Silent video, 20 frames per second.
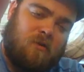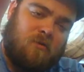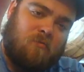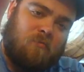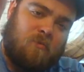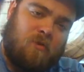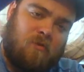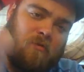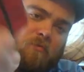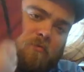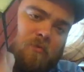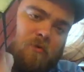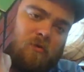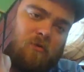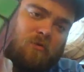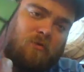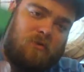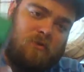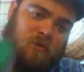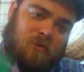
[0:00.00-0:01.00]
Either my little
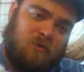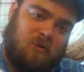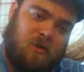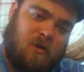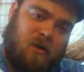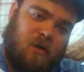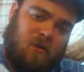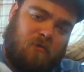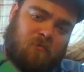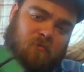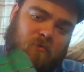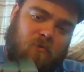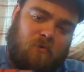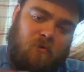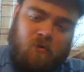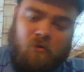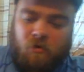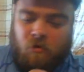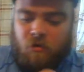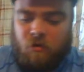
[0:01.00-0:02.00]
brother or sister had
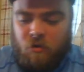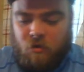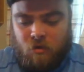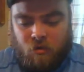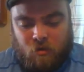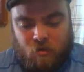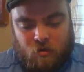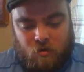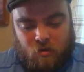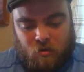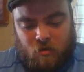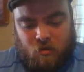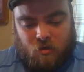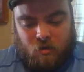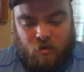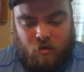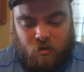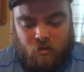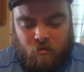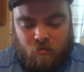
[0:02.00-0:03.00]
one.
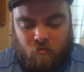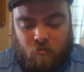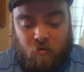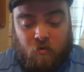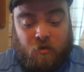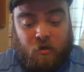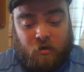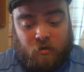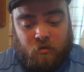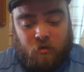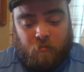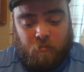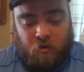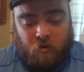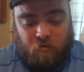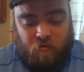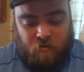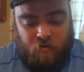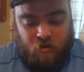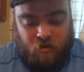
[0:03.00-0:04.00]
Well, they actually
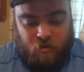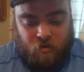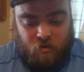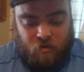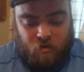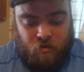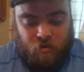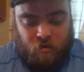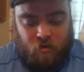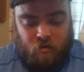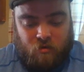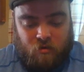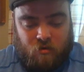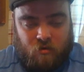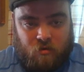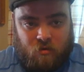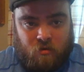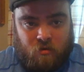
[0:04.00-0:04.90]
both did, and they